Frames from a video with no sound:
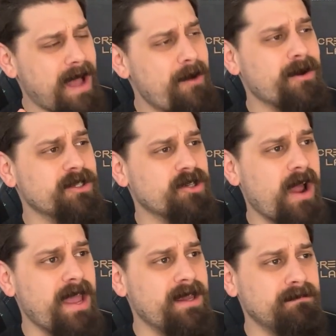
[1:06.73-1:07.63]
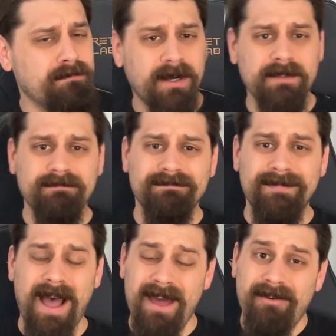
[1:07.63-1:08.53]
I want to try it, but
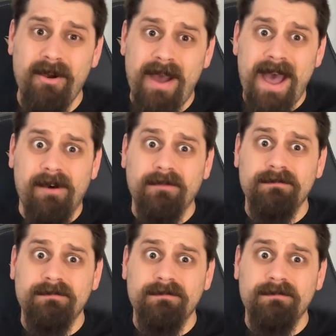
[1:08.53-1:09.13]
I don't know how.